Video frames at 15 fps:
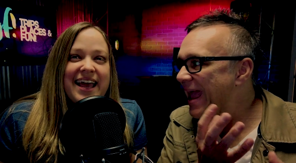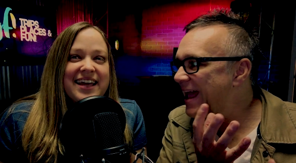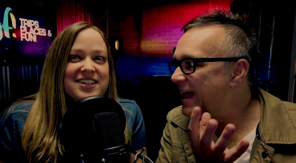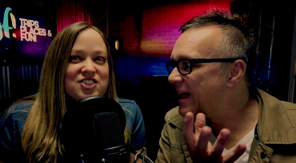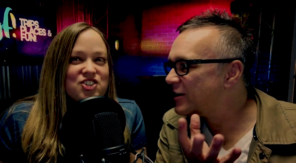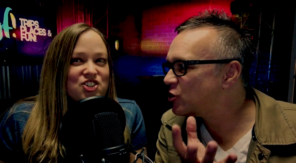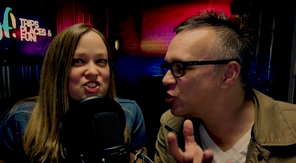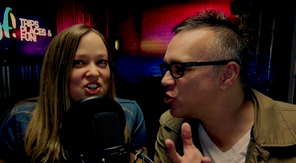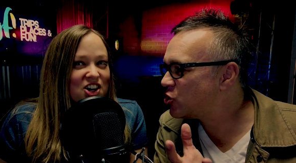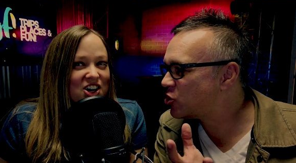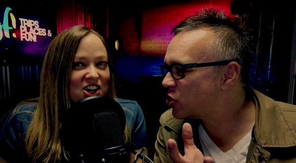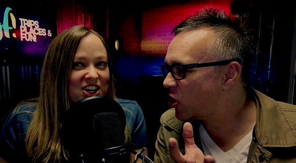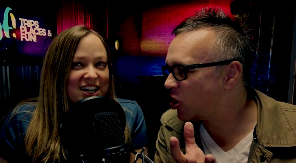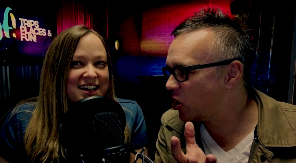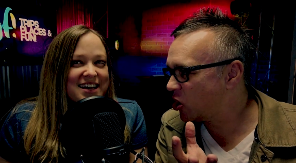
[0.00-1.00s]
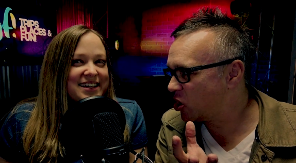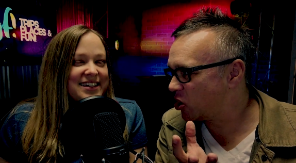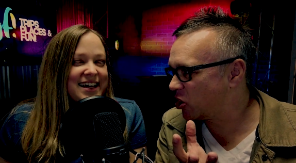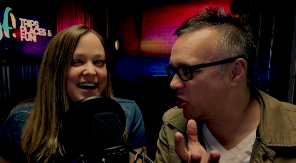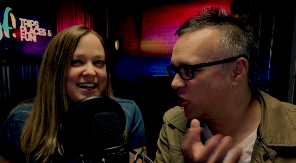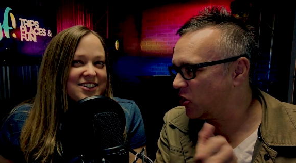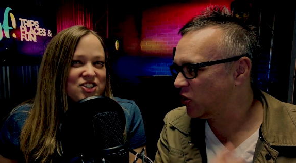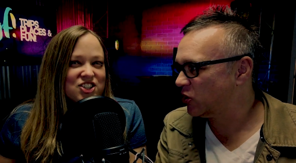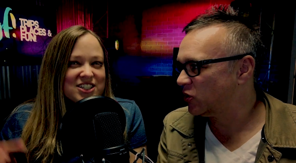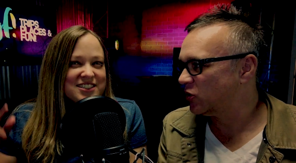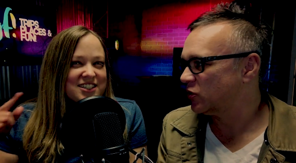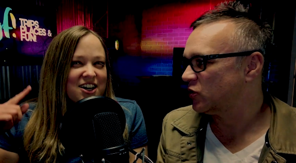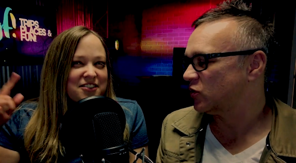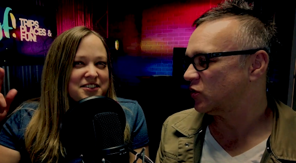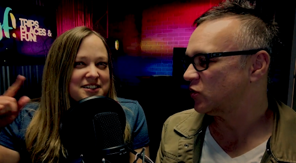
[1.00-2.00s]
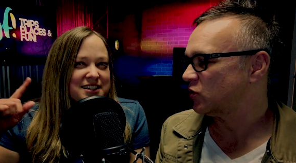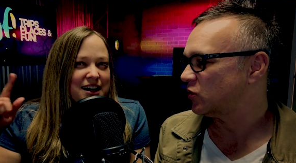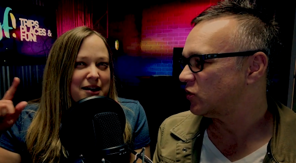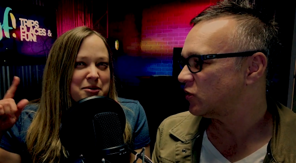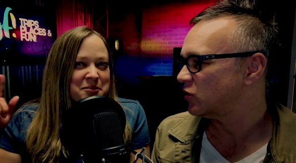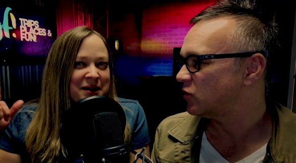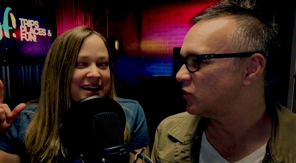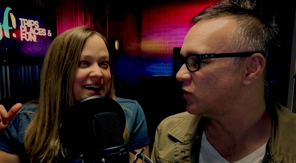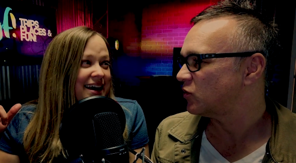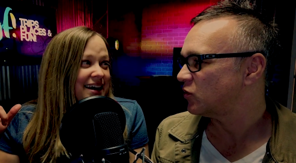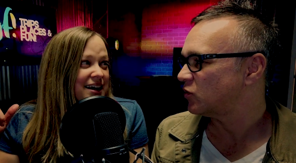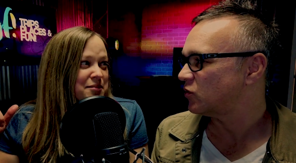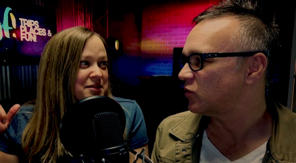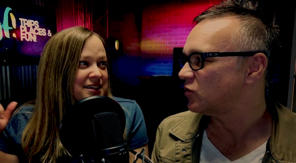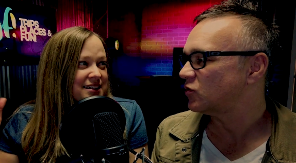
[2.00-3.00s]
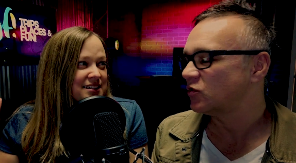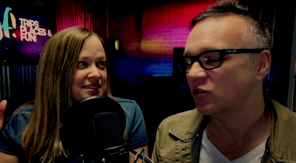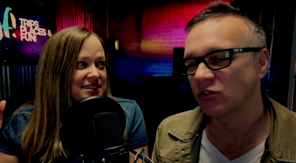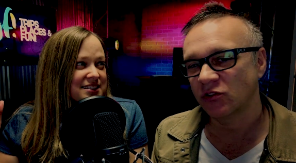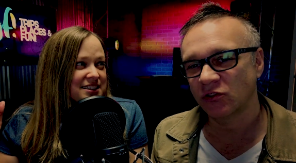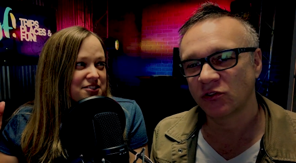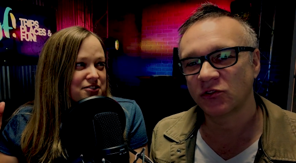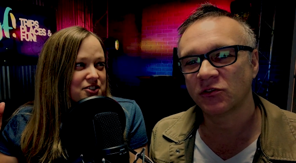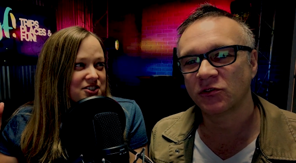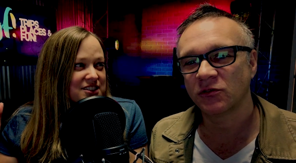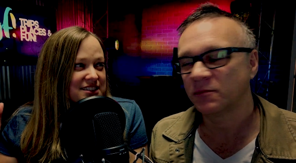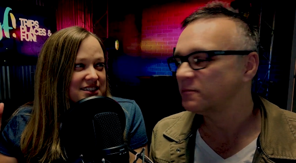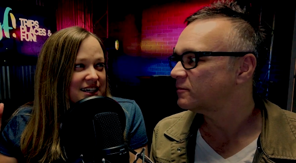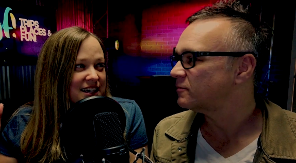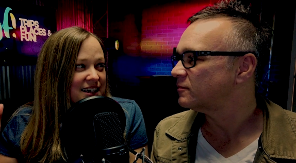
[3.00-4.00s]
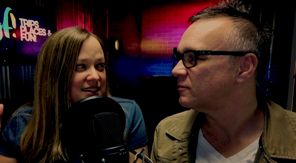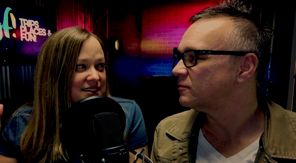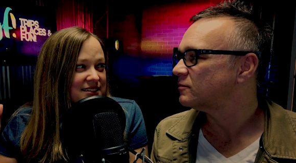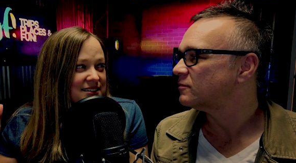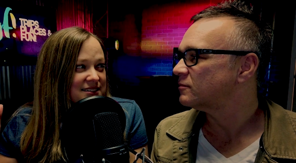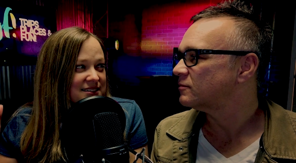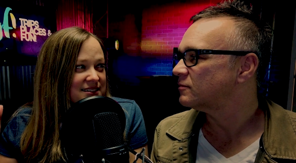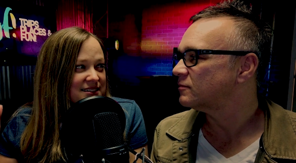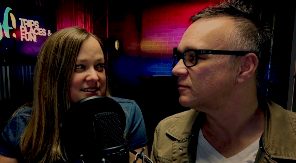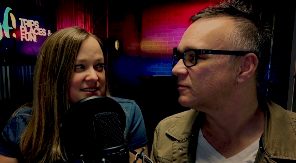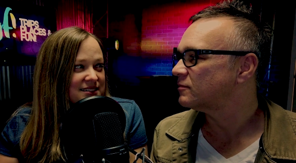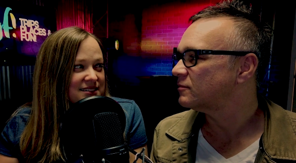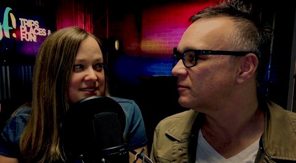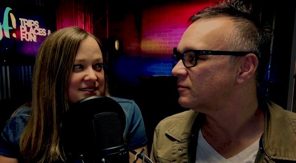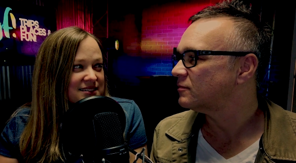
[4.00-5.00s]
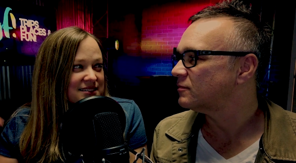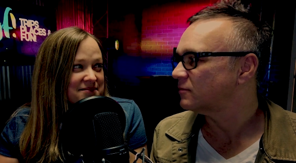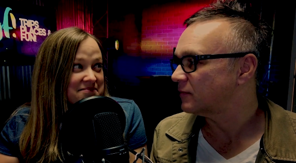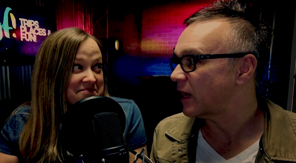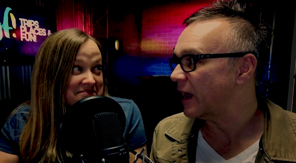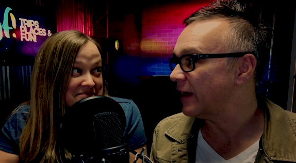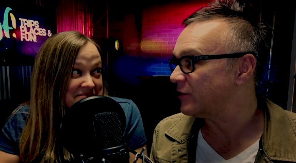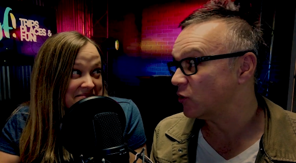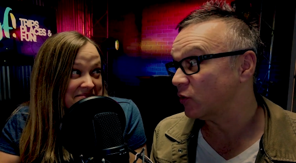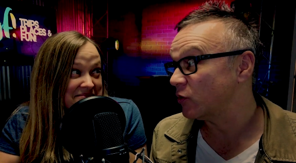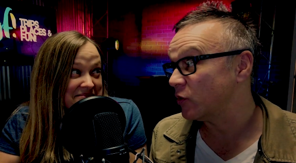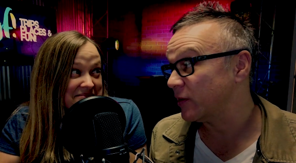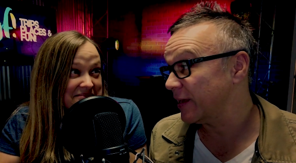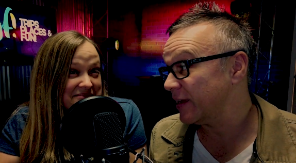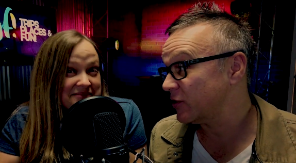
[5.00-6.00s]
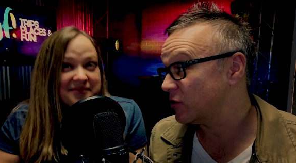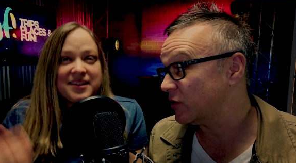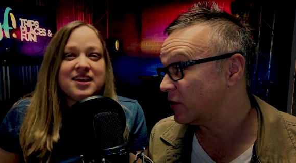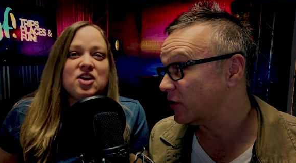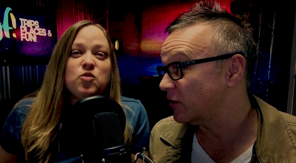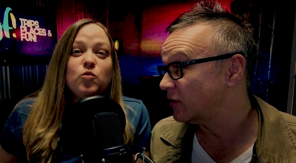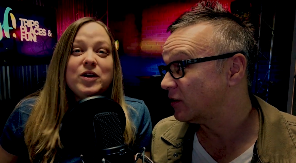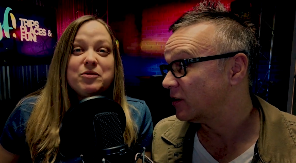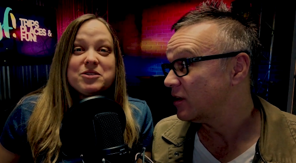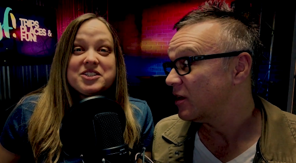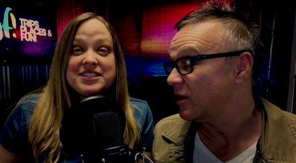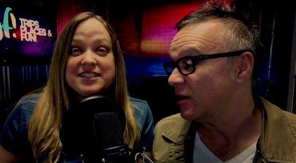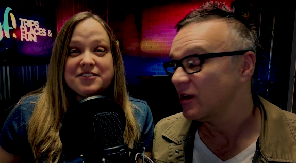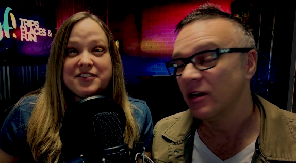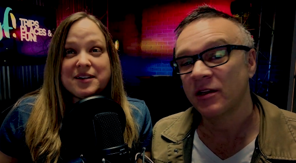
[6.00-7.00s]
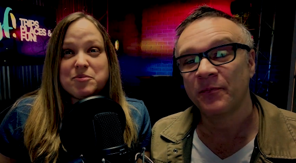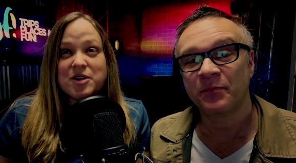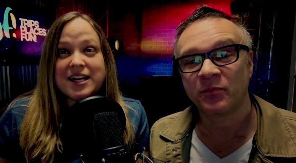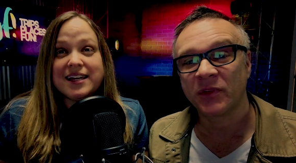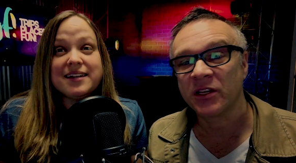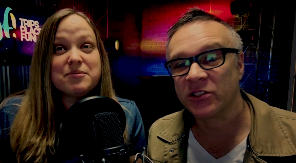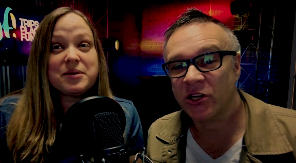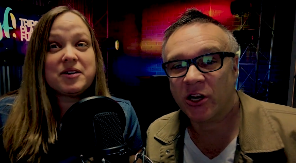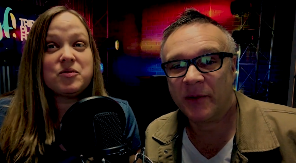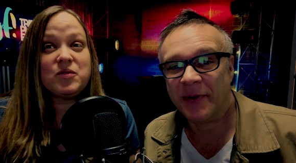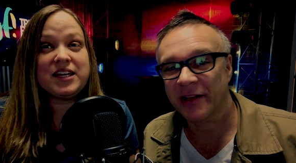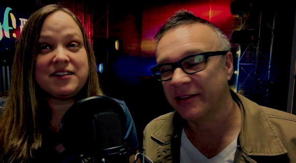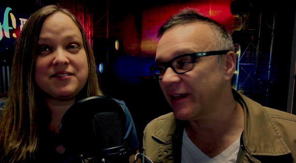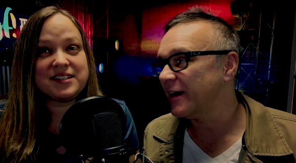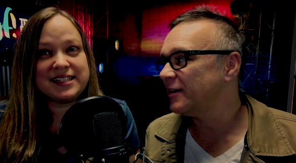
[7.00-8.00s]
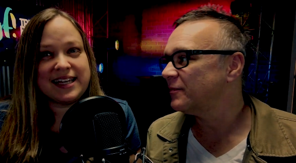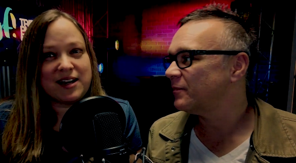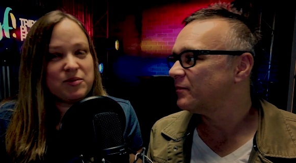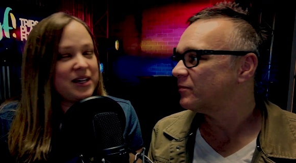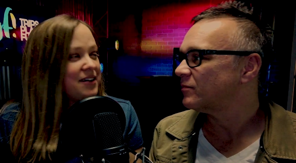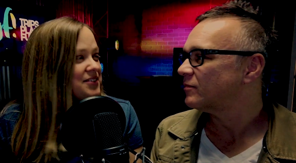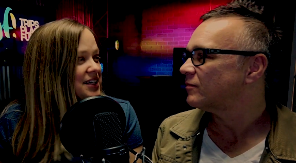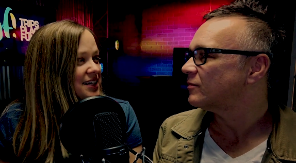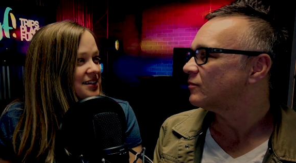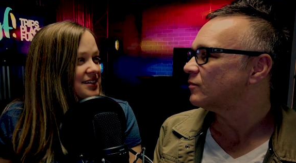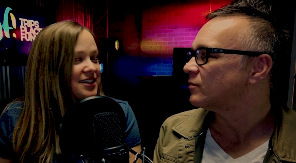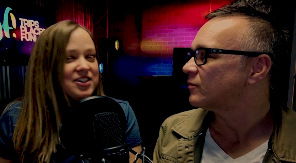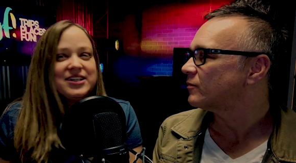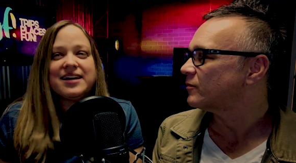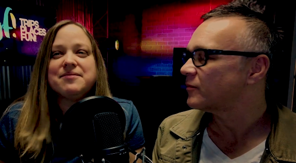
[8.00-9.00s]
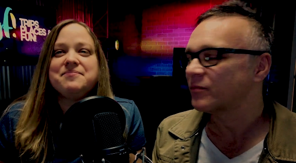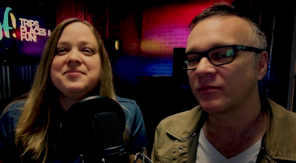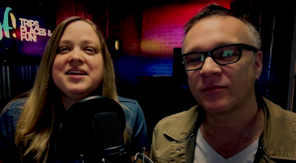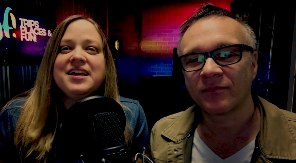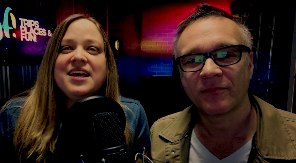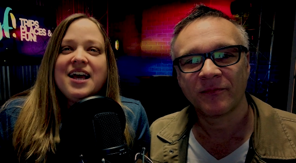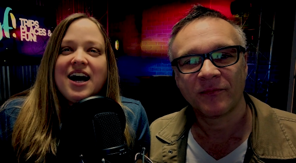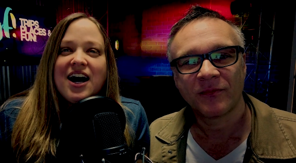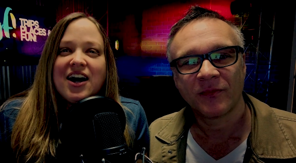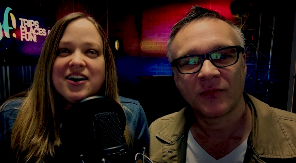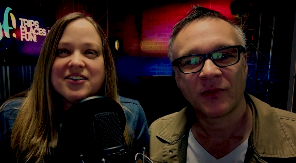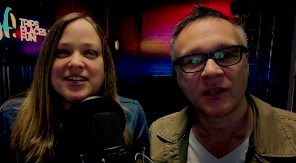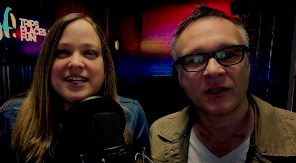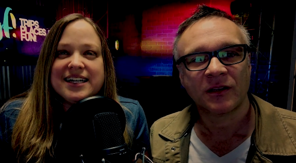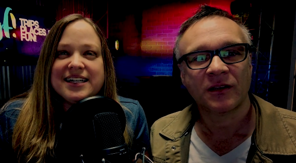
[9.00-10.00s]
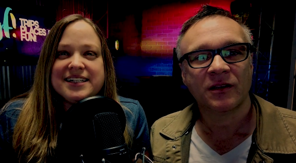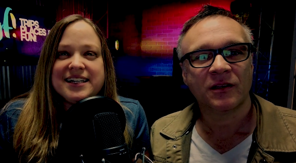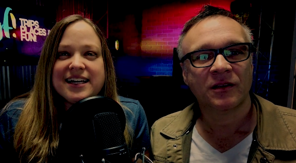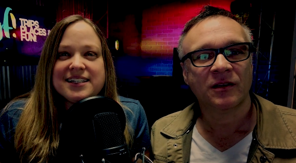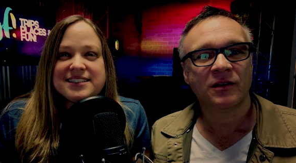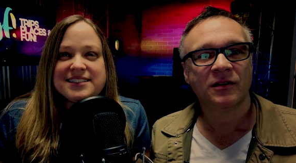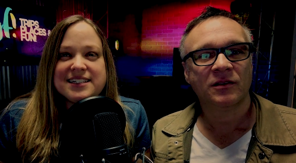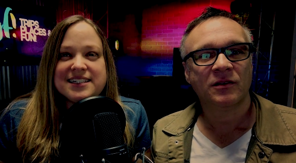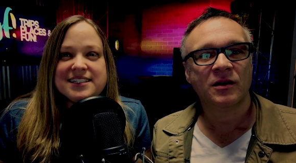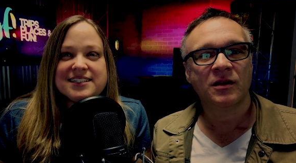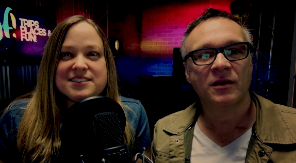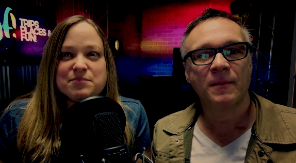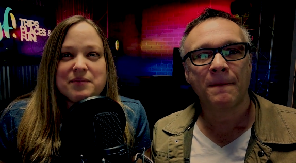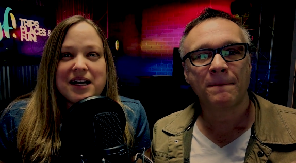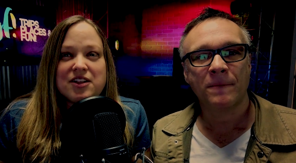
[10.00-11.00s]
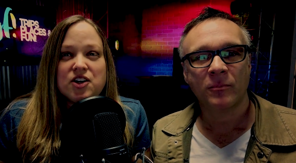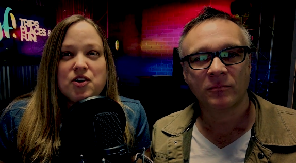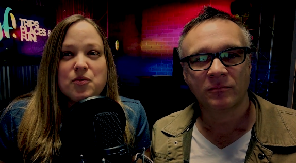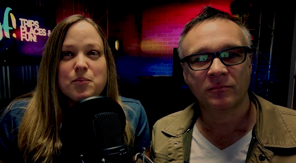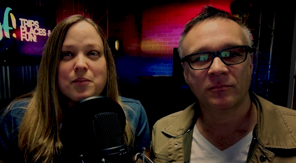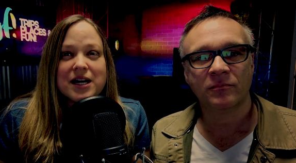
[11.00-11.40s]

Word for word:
Speaker 1: and shark. shark. Yeah, just off the top of my head, I'm thinking seafood and steak.
Speaker 2: I don't know the answer though.
Speaker 1: We will see if I'm right. Sorry but we about that. Yeah, we haven't eaten there yet. All right, next is Mellow